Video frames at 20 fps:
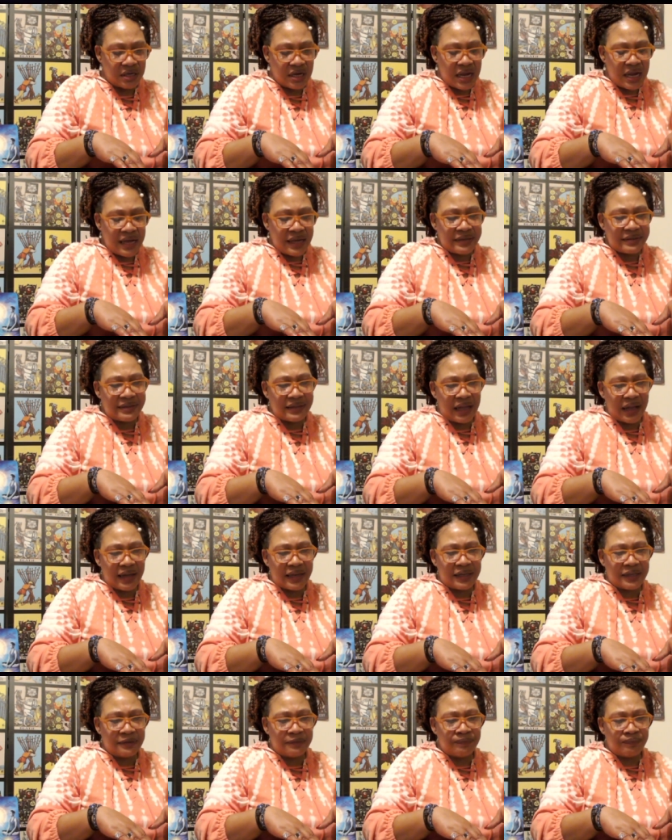It's
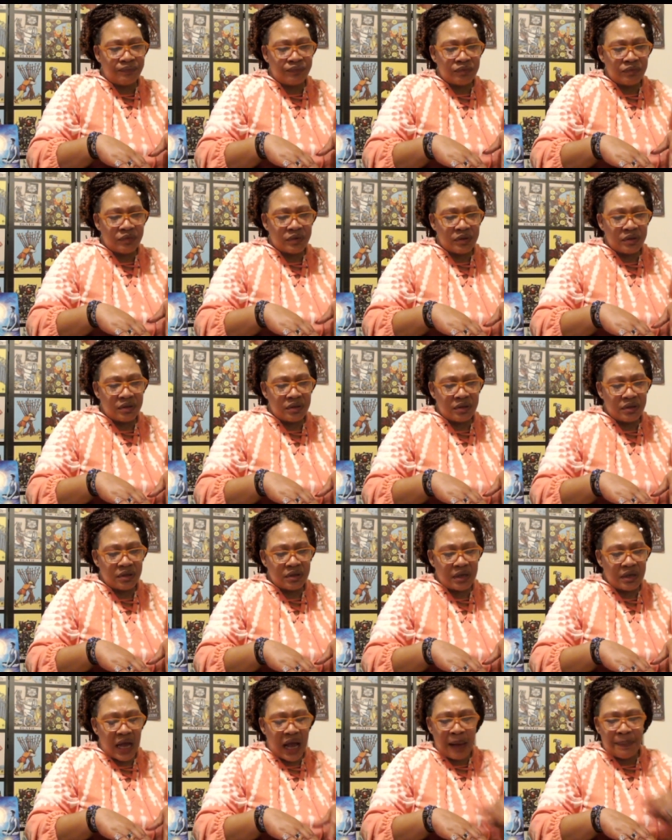like
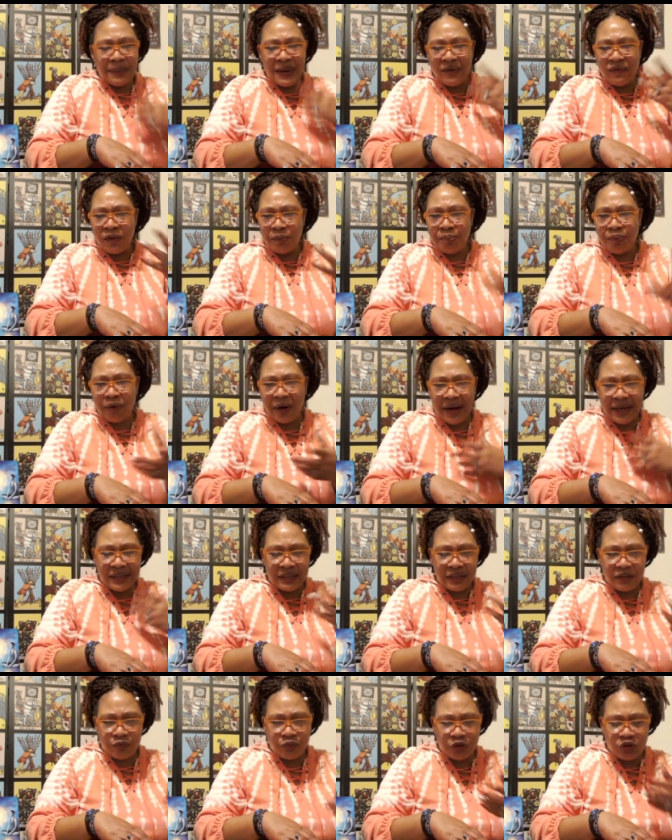I'm hearing
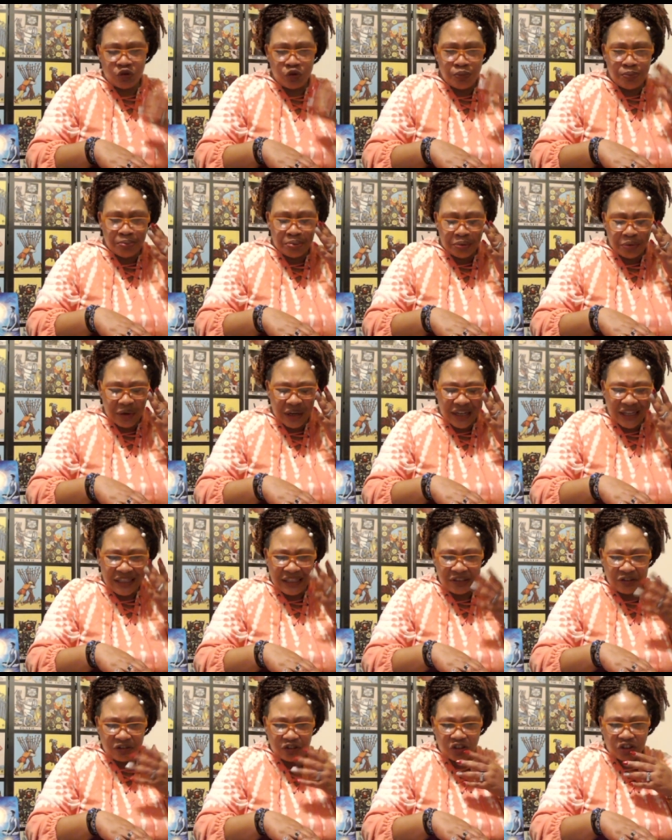practice what you
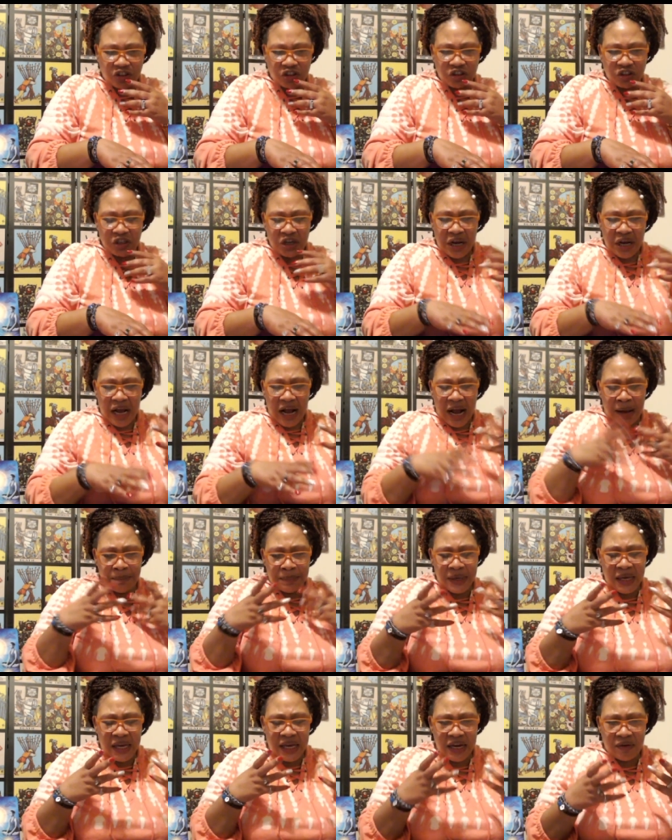preach
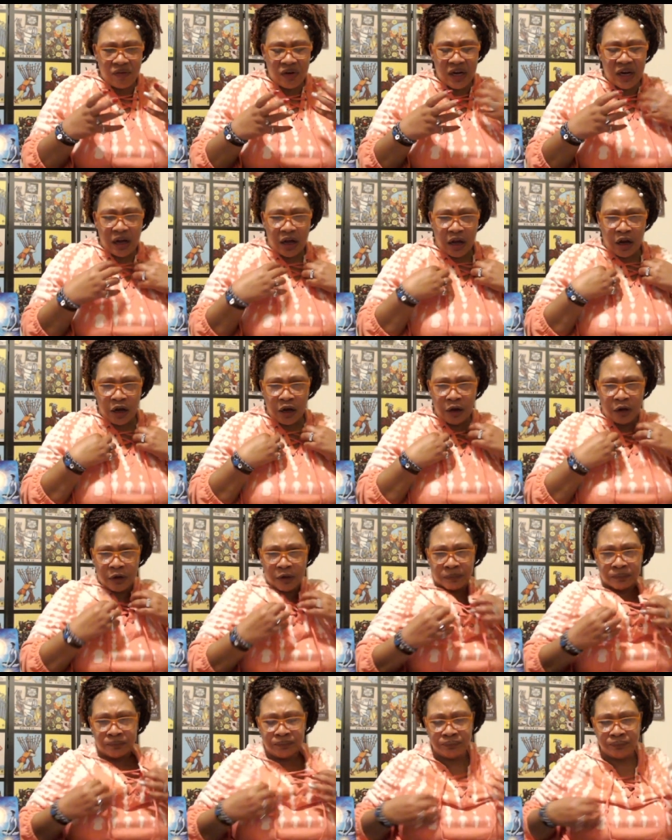I'm hearing
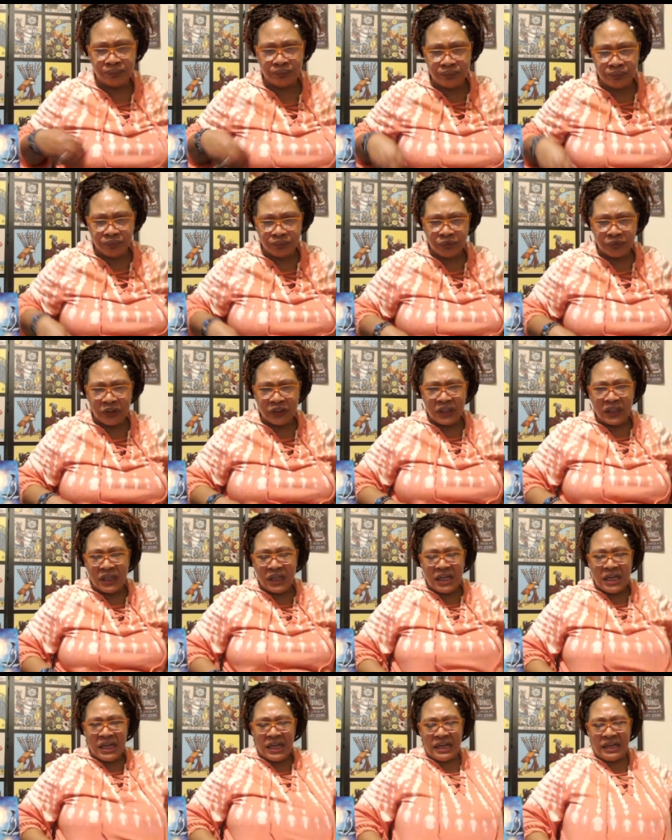um
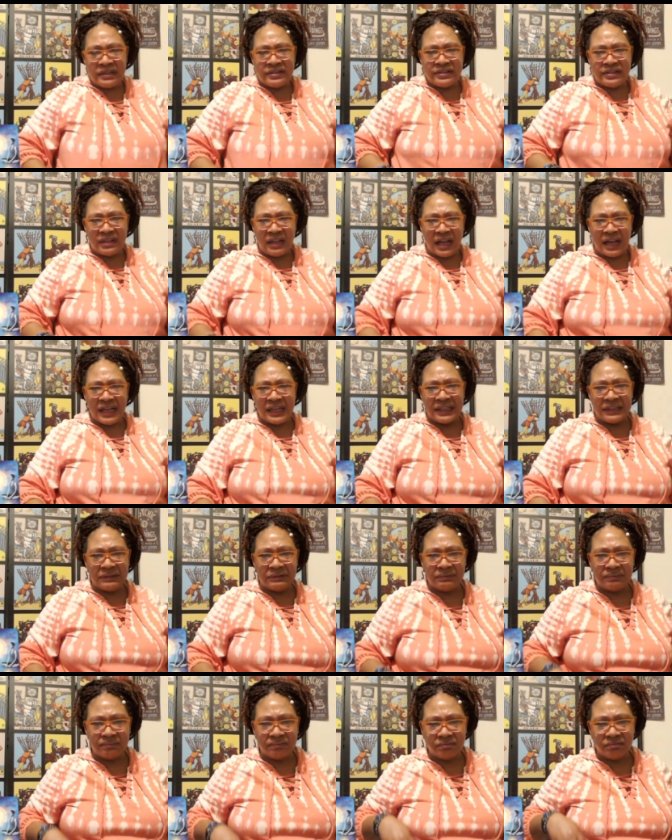it's like
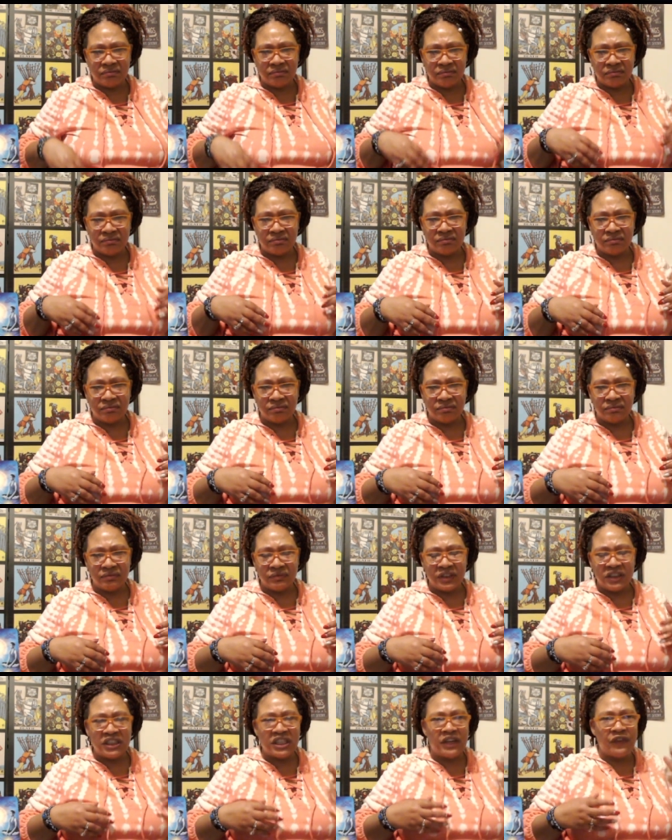
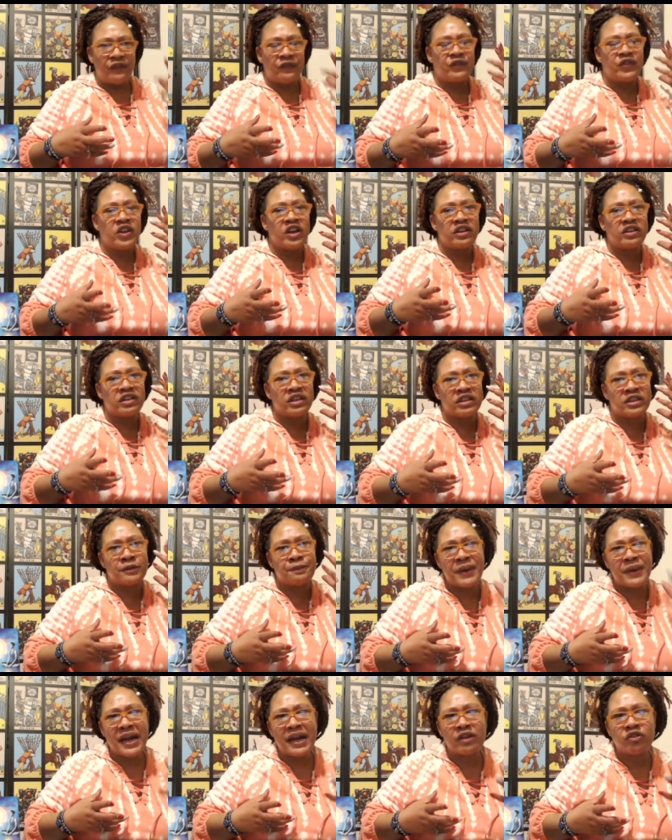your, your, your
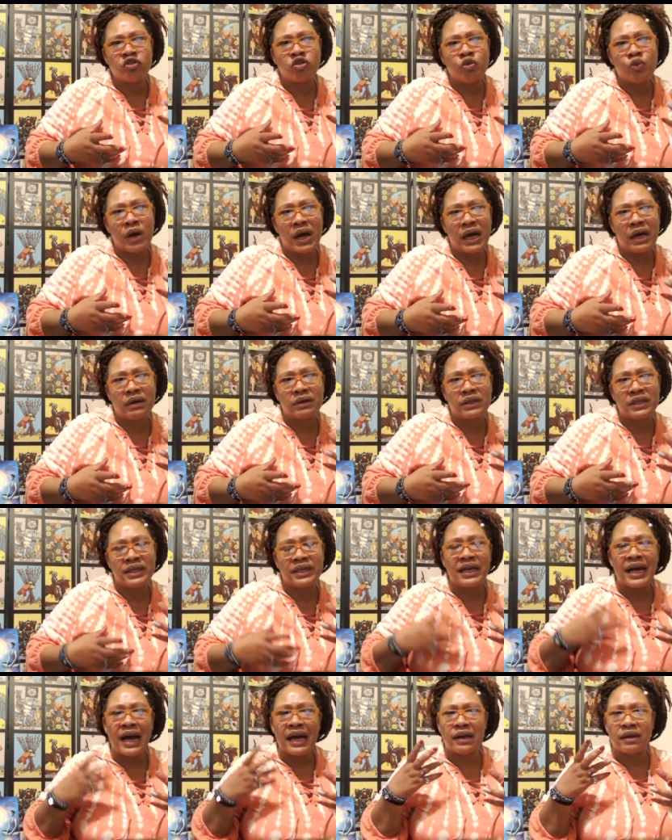spirituality
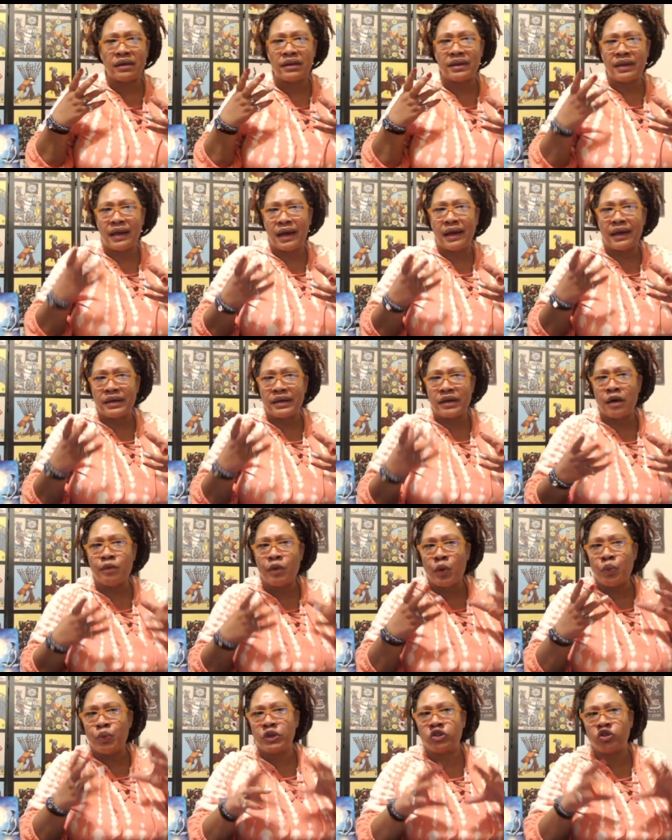got to line up
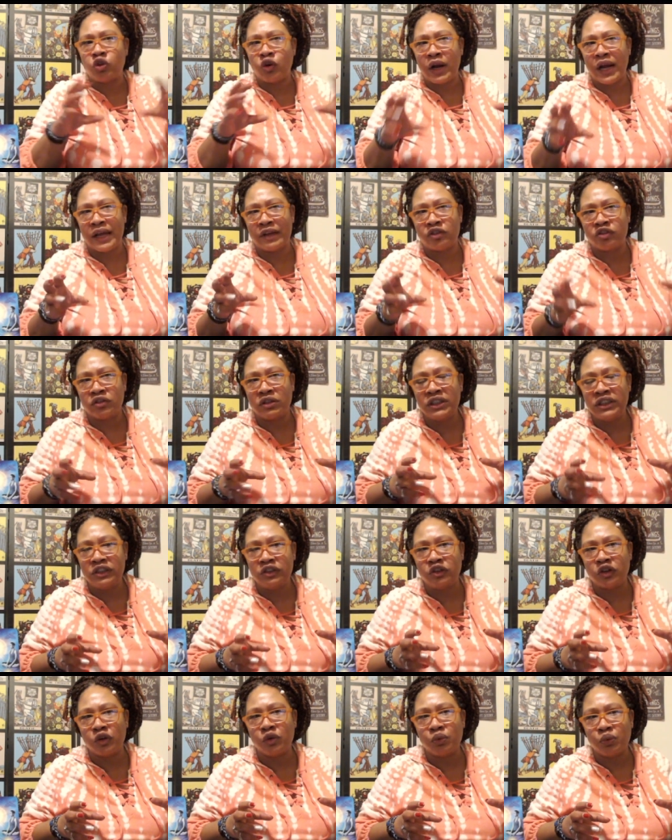with what you're actually
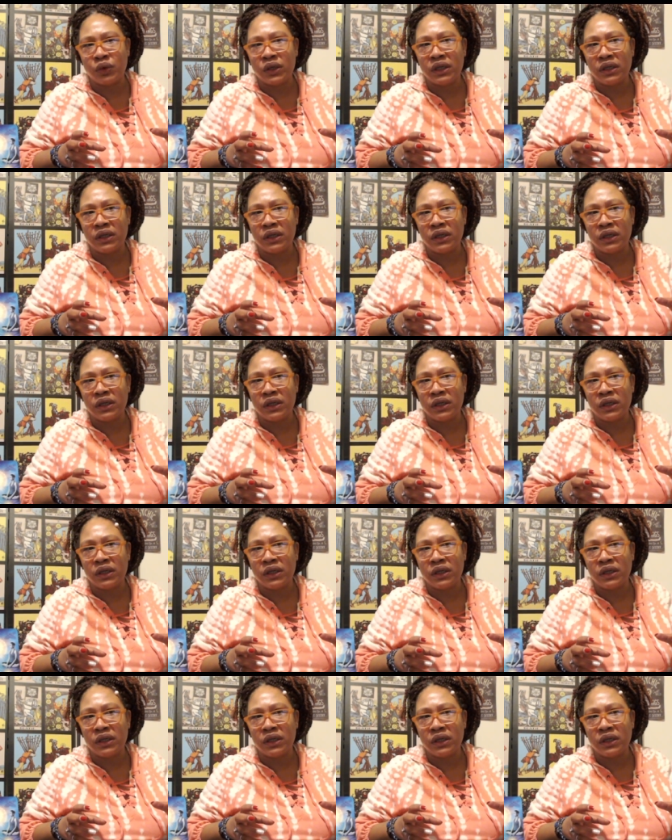doing.